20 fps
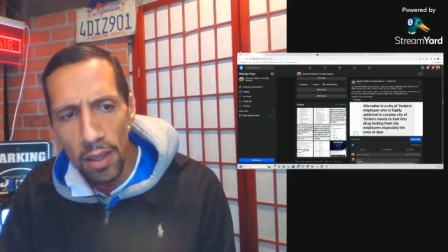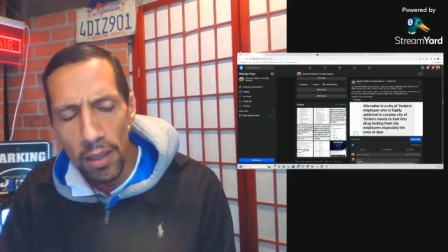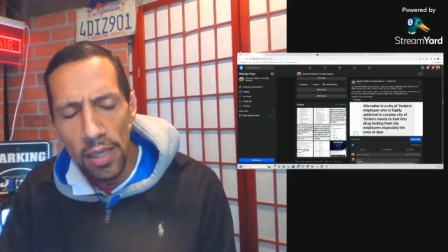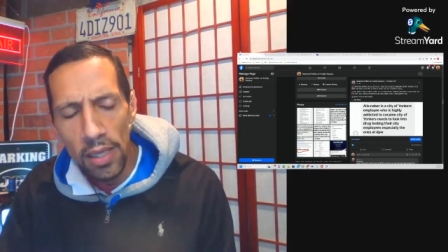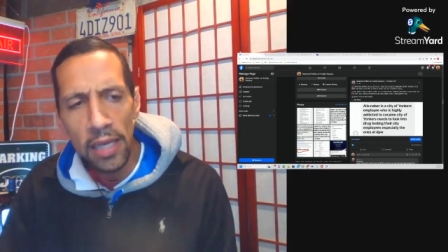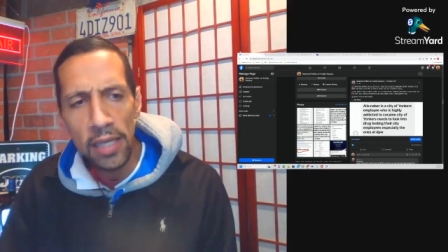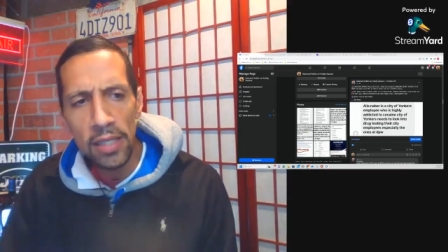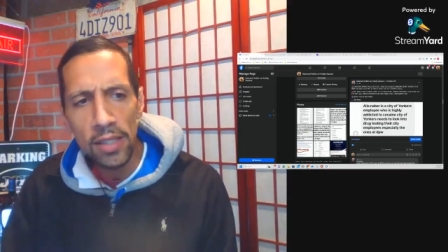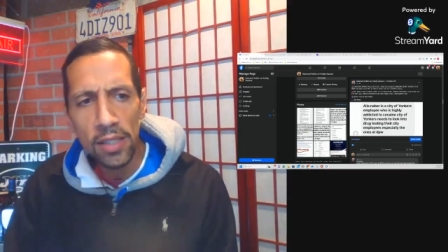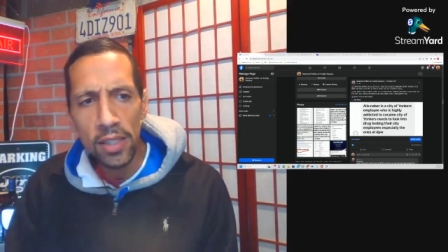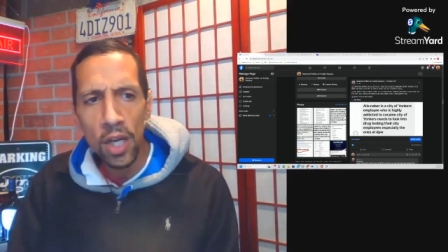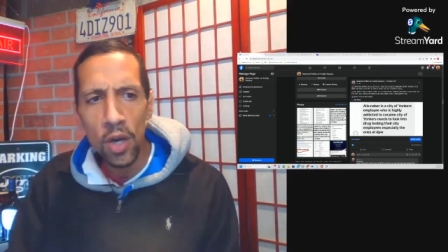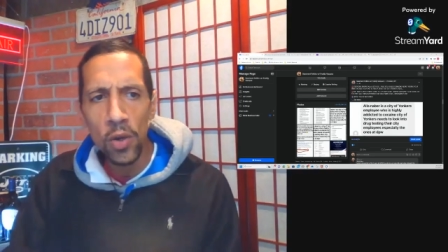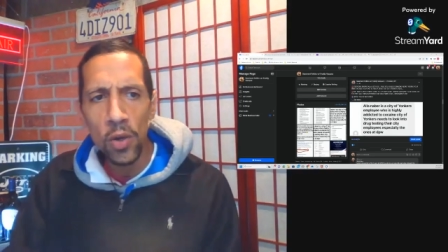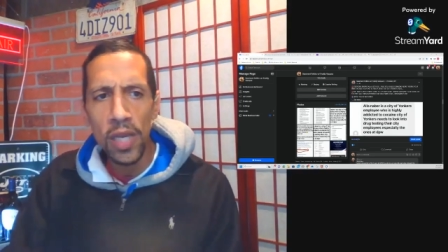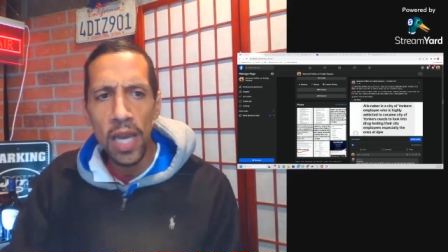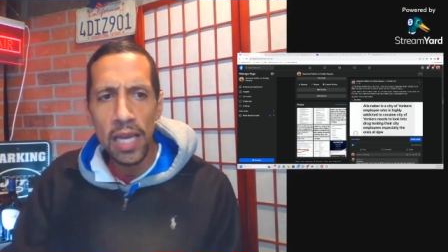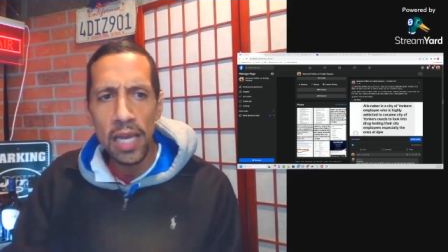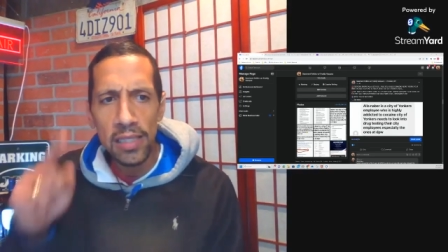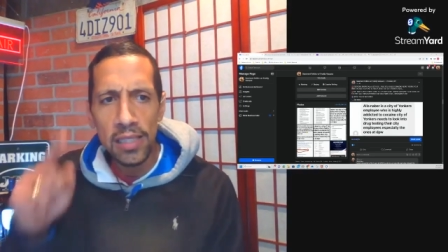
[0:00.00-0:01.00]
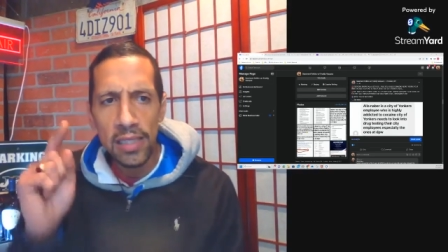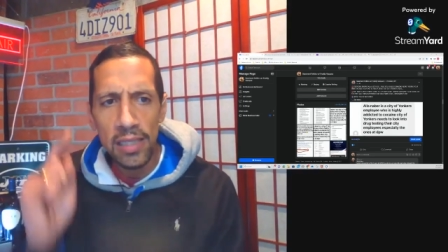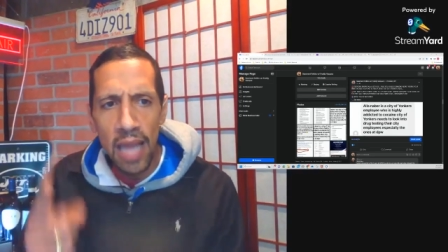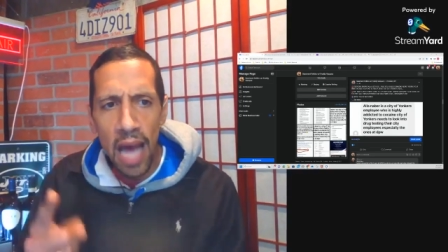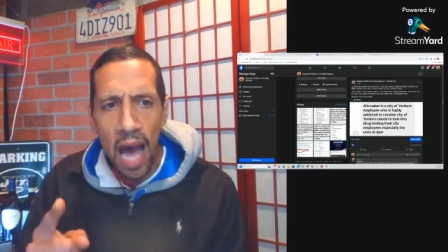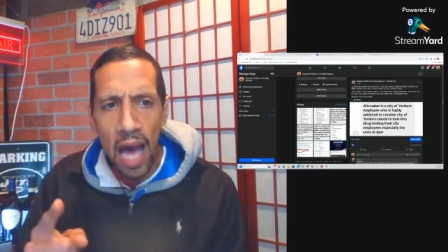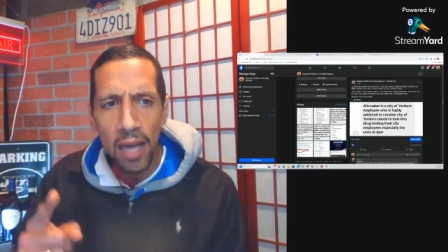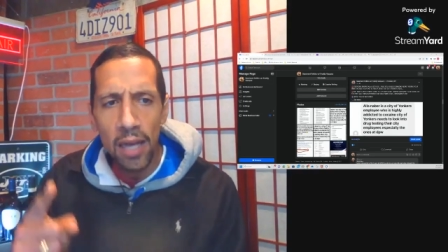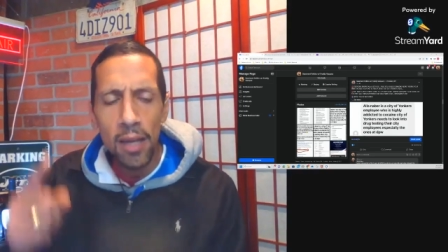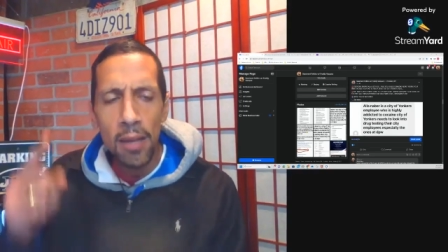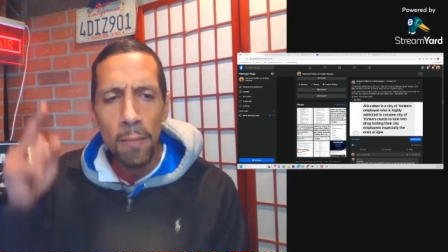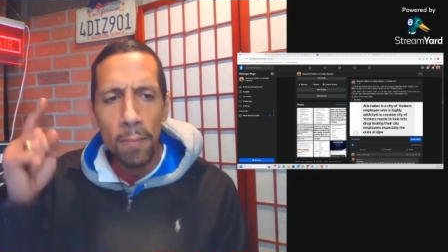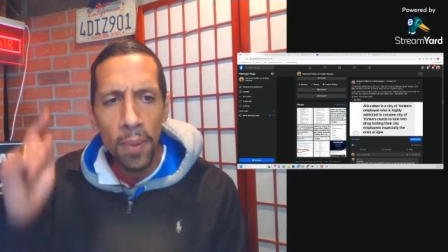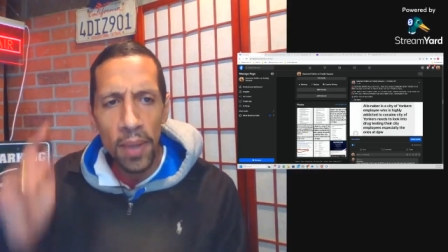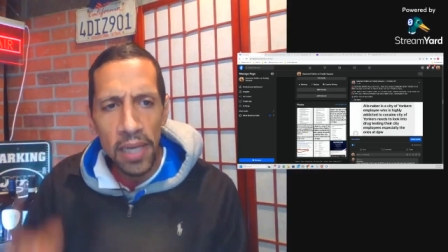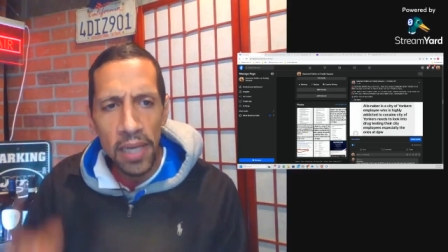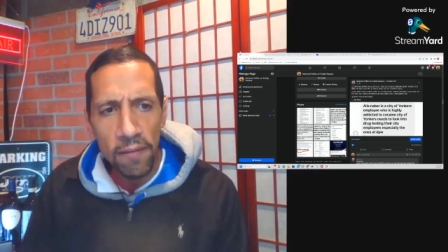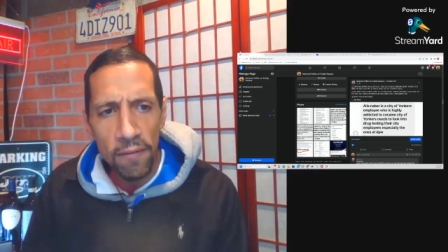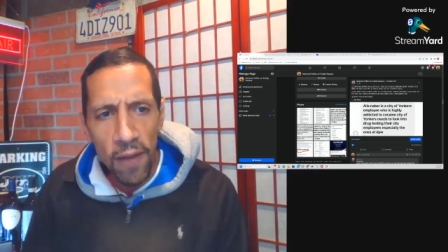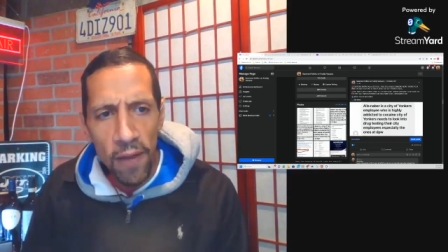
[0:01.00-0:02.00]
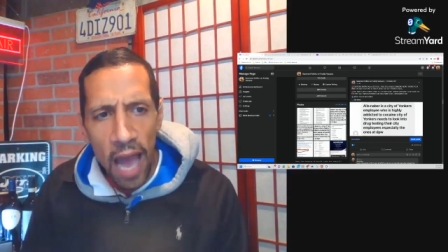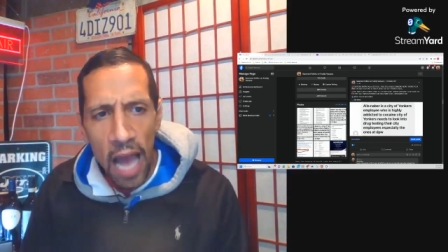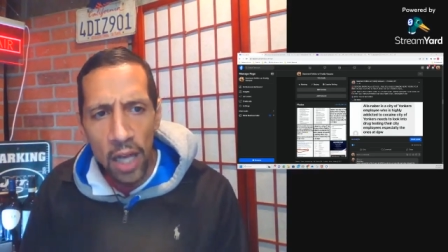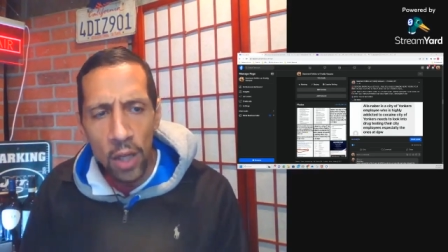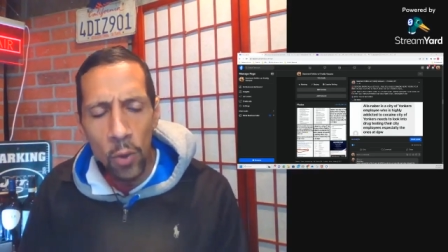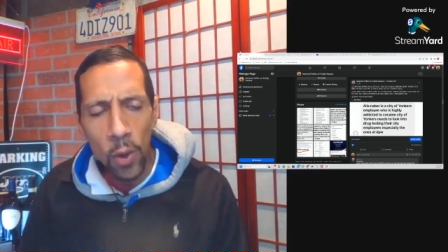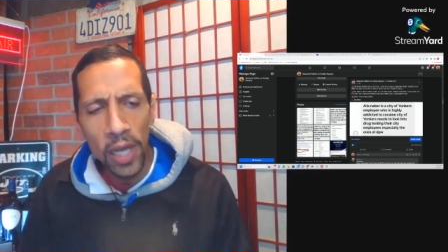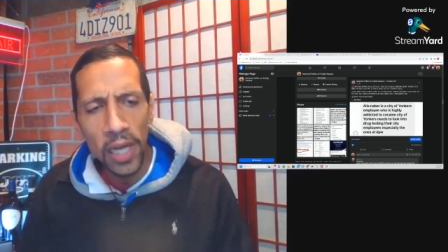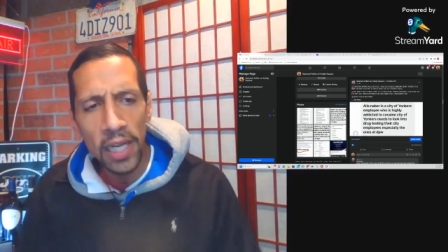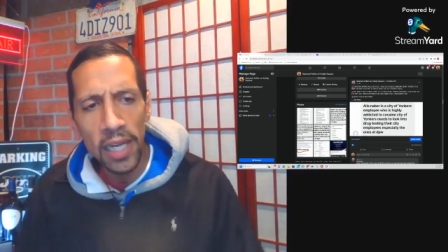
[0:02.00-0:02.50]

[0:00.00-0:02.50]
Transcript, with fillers: Yet and still, he has not been evaluated.